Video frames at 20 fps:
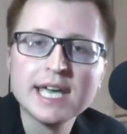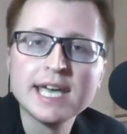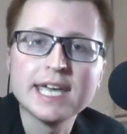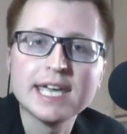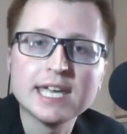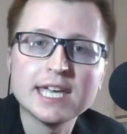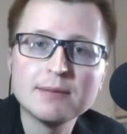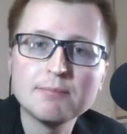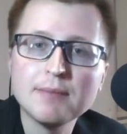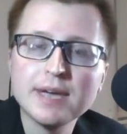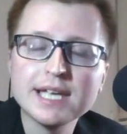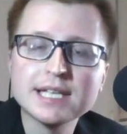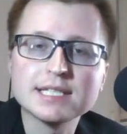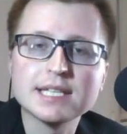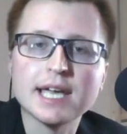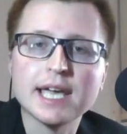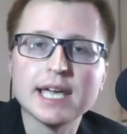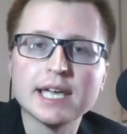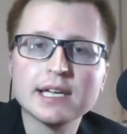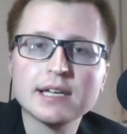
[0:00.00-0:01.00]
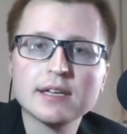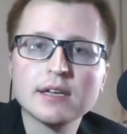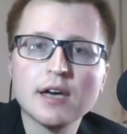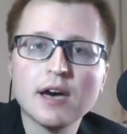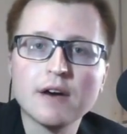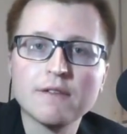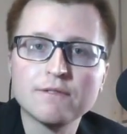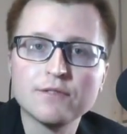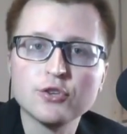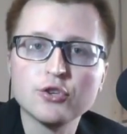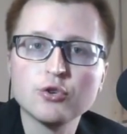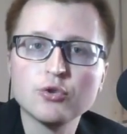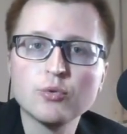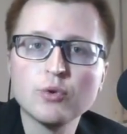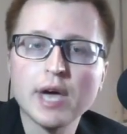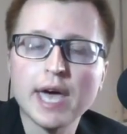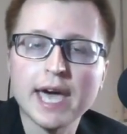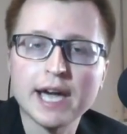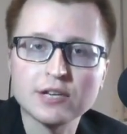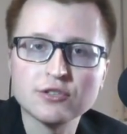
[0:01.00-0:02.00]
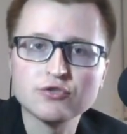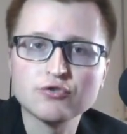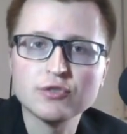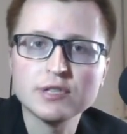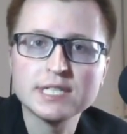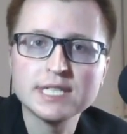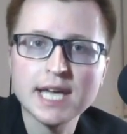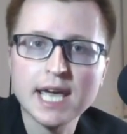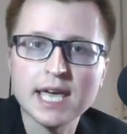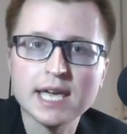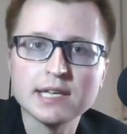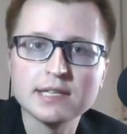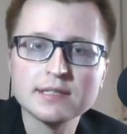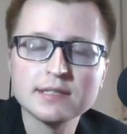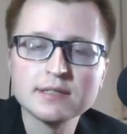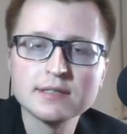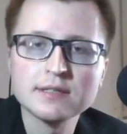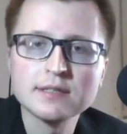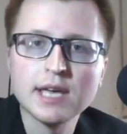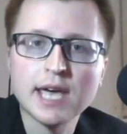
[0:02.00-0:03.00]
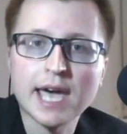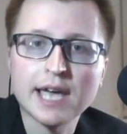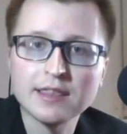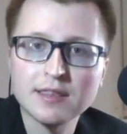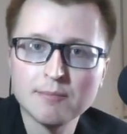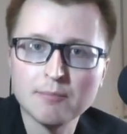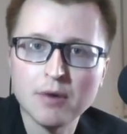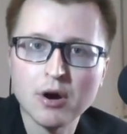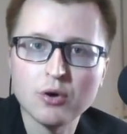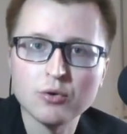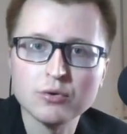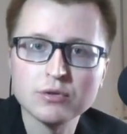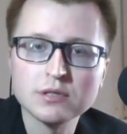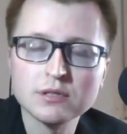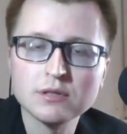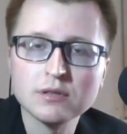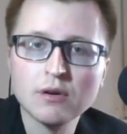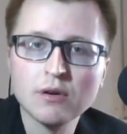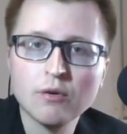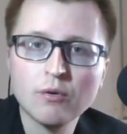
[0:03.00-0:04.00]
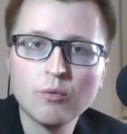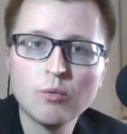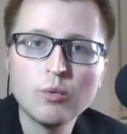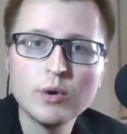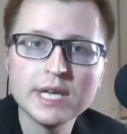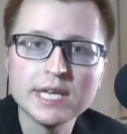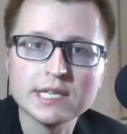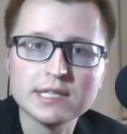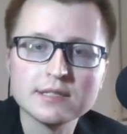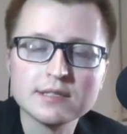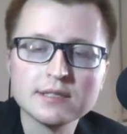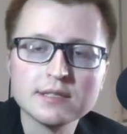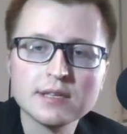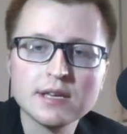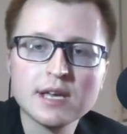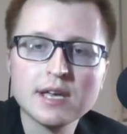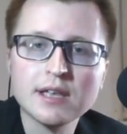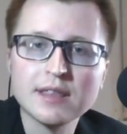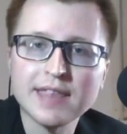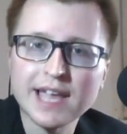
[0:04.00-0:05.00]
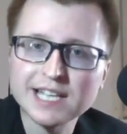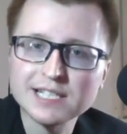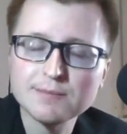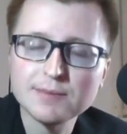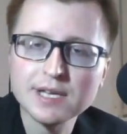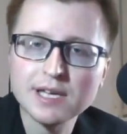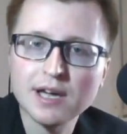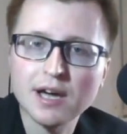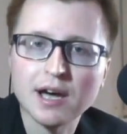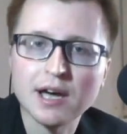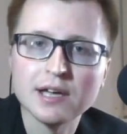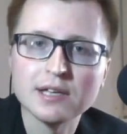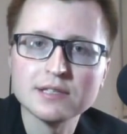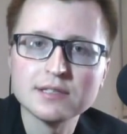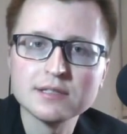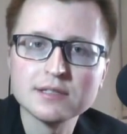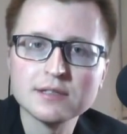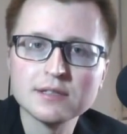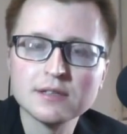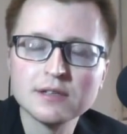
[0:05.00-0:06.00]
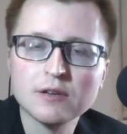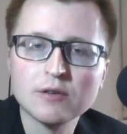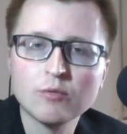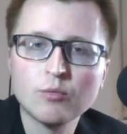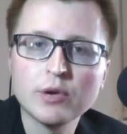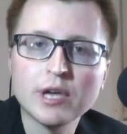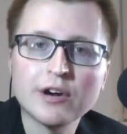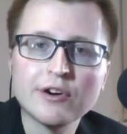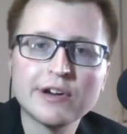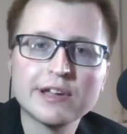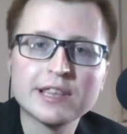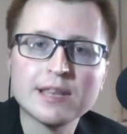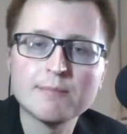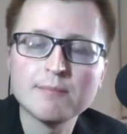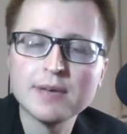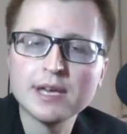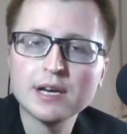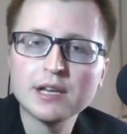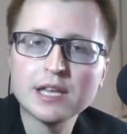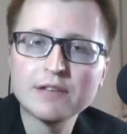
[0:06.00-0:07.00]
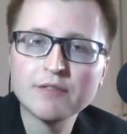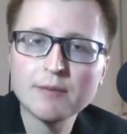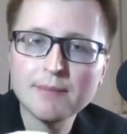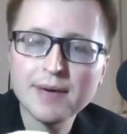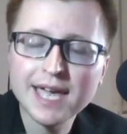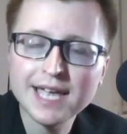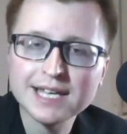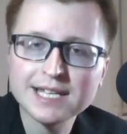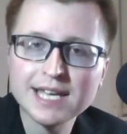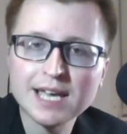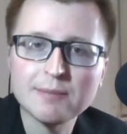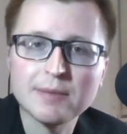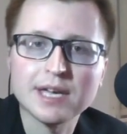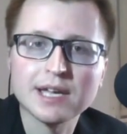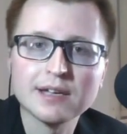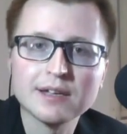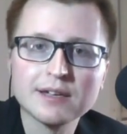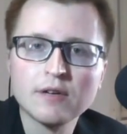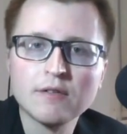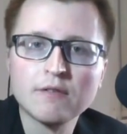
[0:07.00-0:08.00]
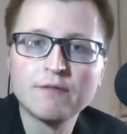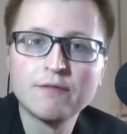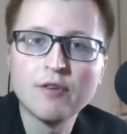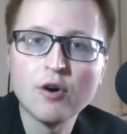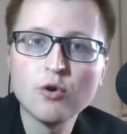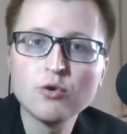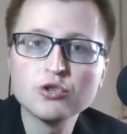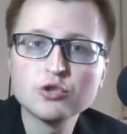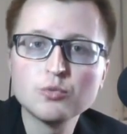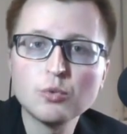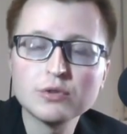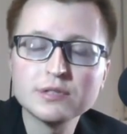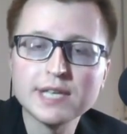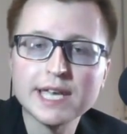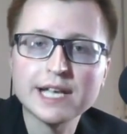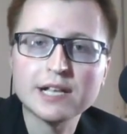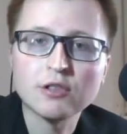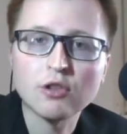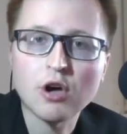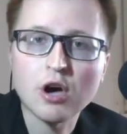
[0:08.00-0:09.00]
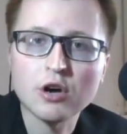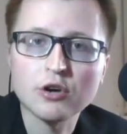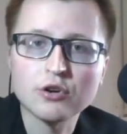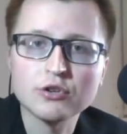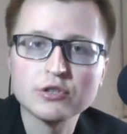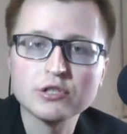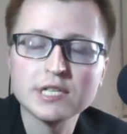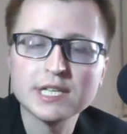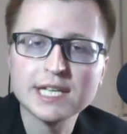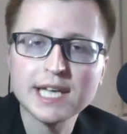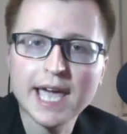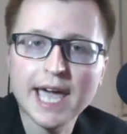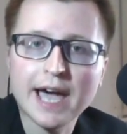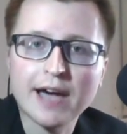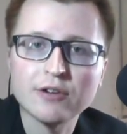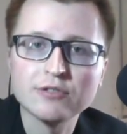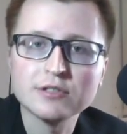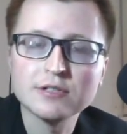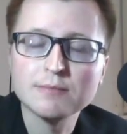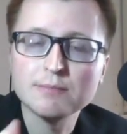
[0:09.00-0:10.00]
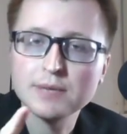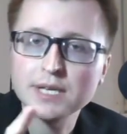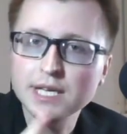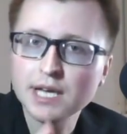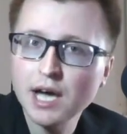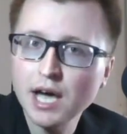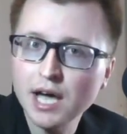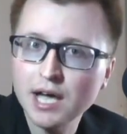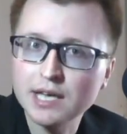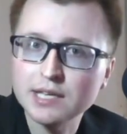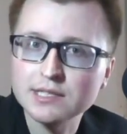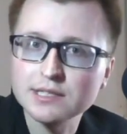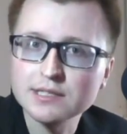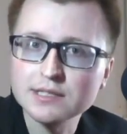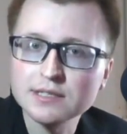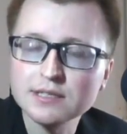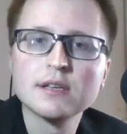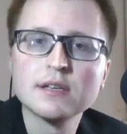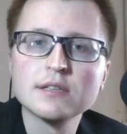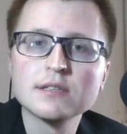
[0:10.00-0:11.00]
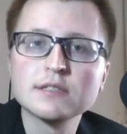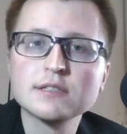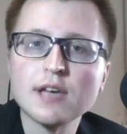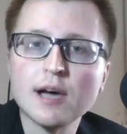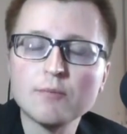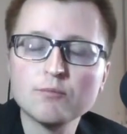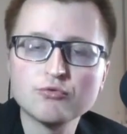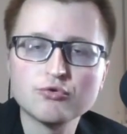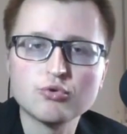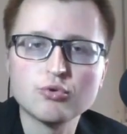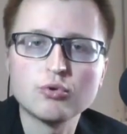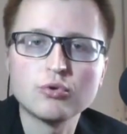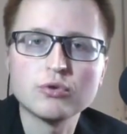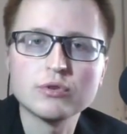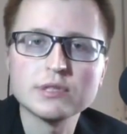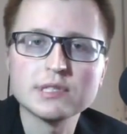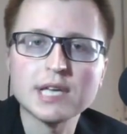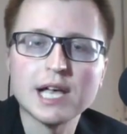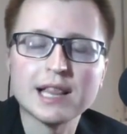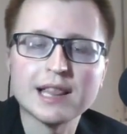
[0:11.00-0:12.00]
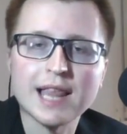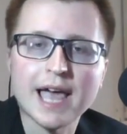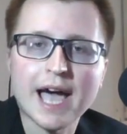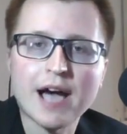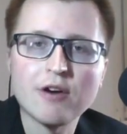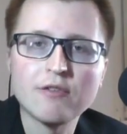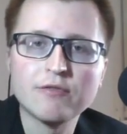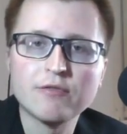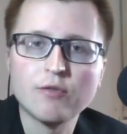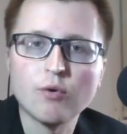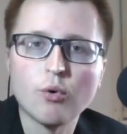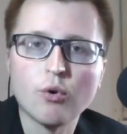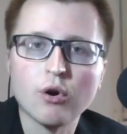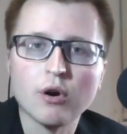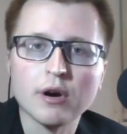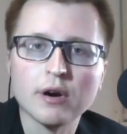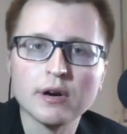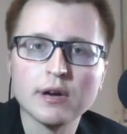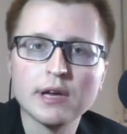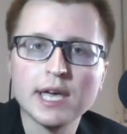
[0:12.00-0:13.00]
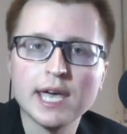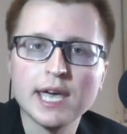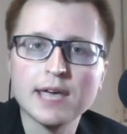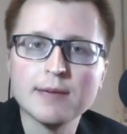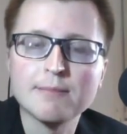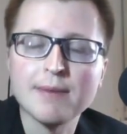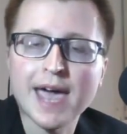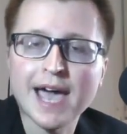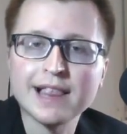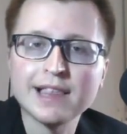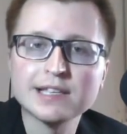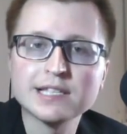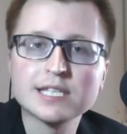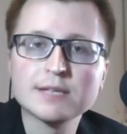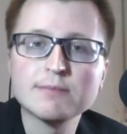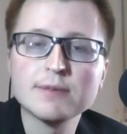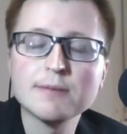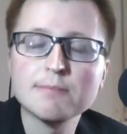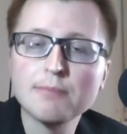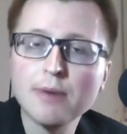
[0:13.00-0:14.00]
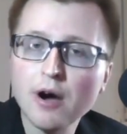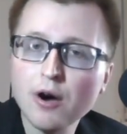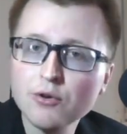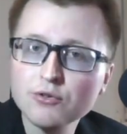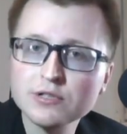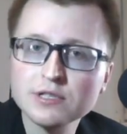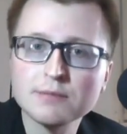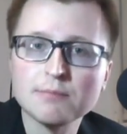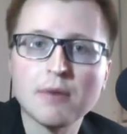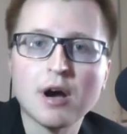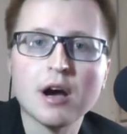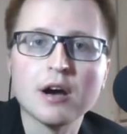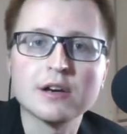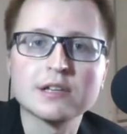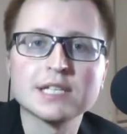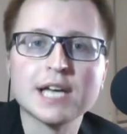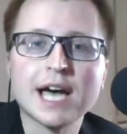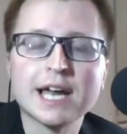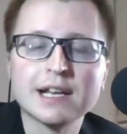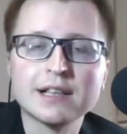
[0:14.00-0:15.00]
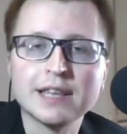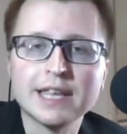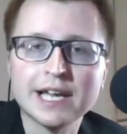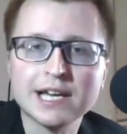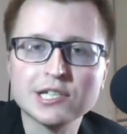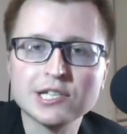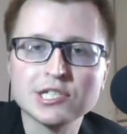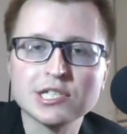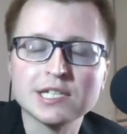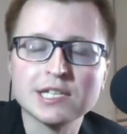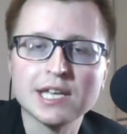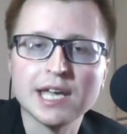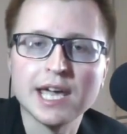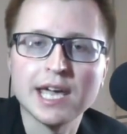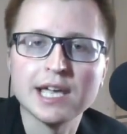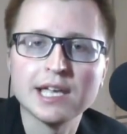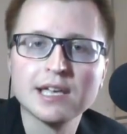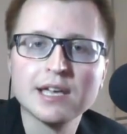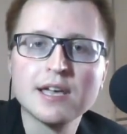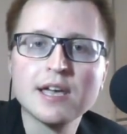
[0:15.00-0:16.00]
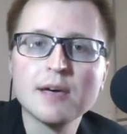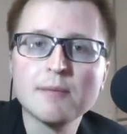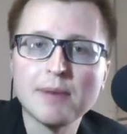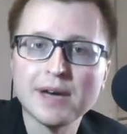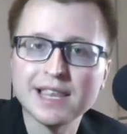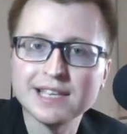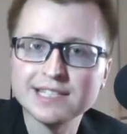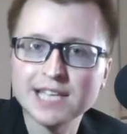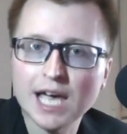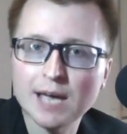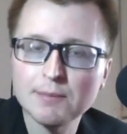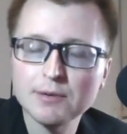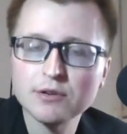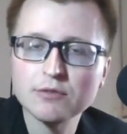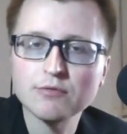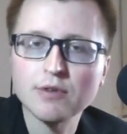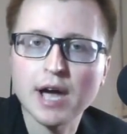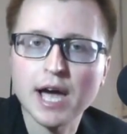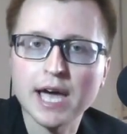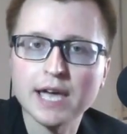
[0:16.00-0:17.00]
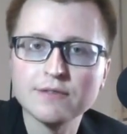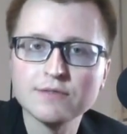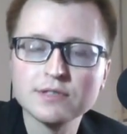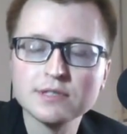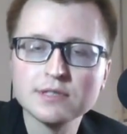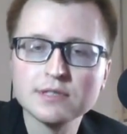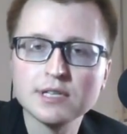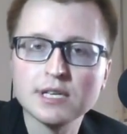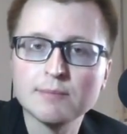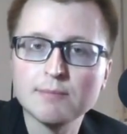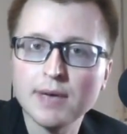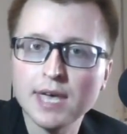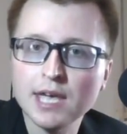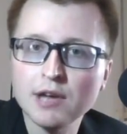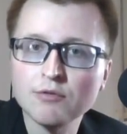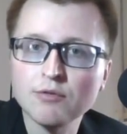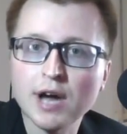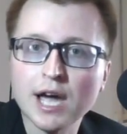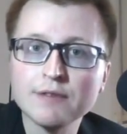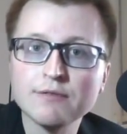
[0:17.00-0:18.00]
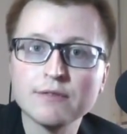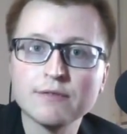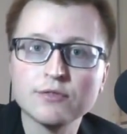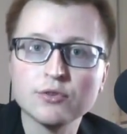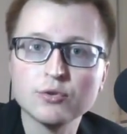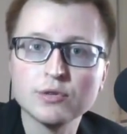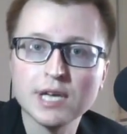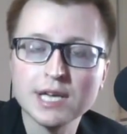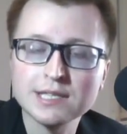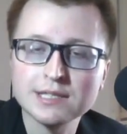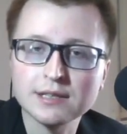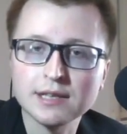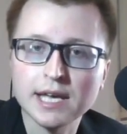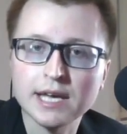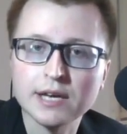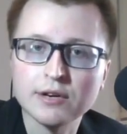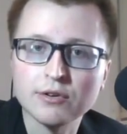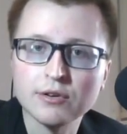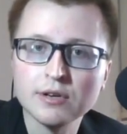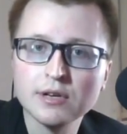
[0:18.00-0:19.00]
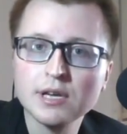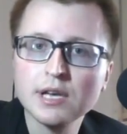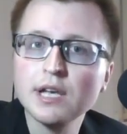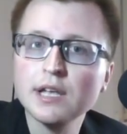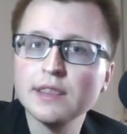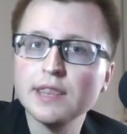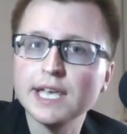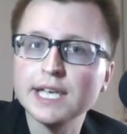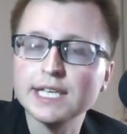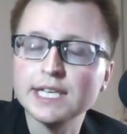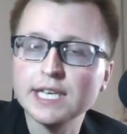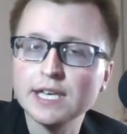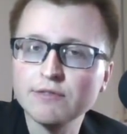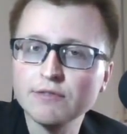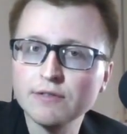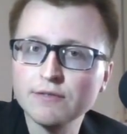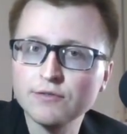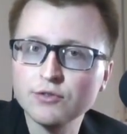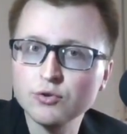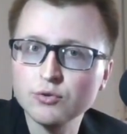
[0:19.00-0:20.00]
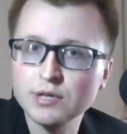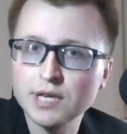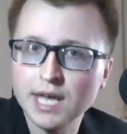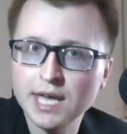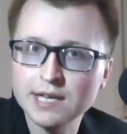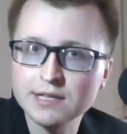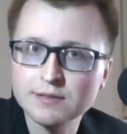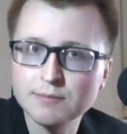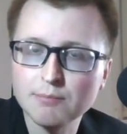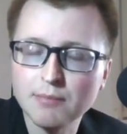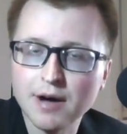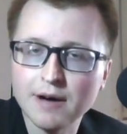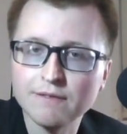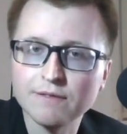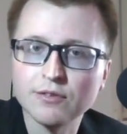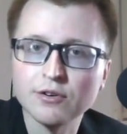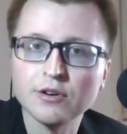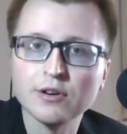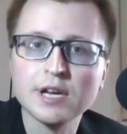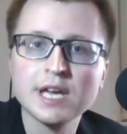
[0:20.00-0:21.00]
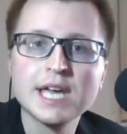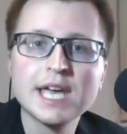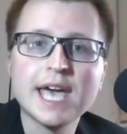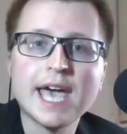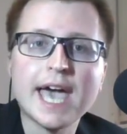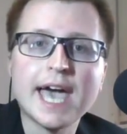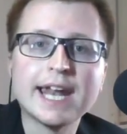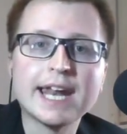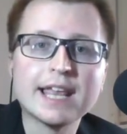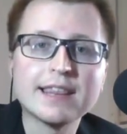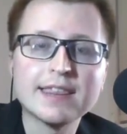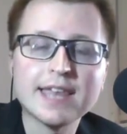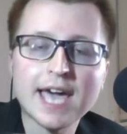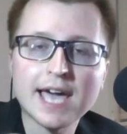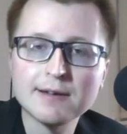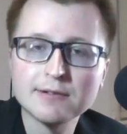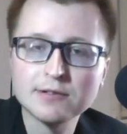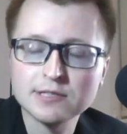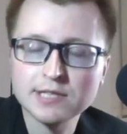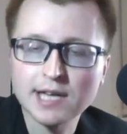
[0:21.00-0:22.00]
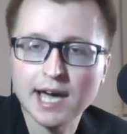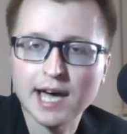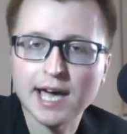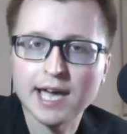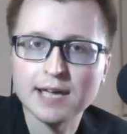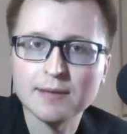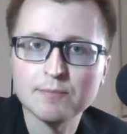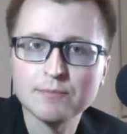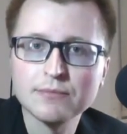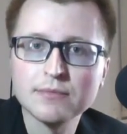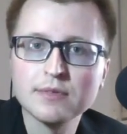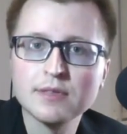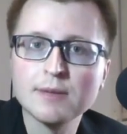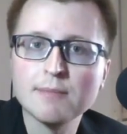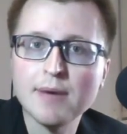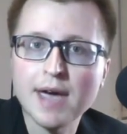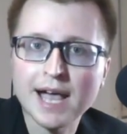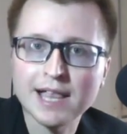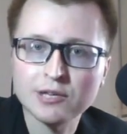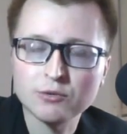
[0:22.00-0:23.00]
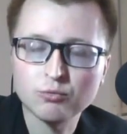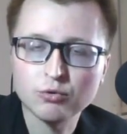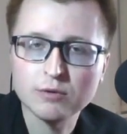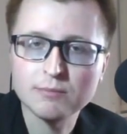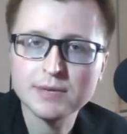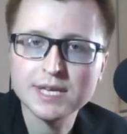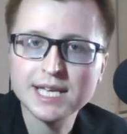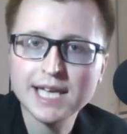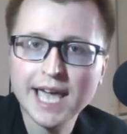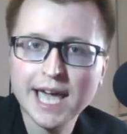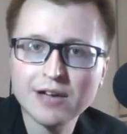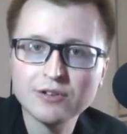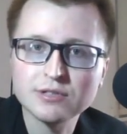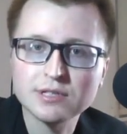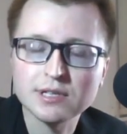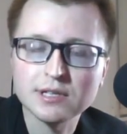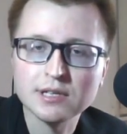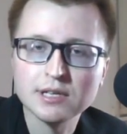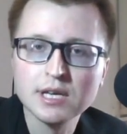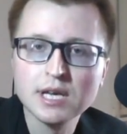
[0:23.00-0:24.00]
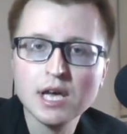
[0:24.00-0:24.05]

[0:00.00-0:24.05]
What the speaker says: It may take a few extra days, at the most, weeks. That's because we are in the middle of a pandemic. Votes will take longer to count because some rules allow for a ballot to be postmarked on election day. By the time it arrives, it may arrive a few days later. They give a few days buffer, and at that time, the ballot would be counted.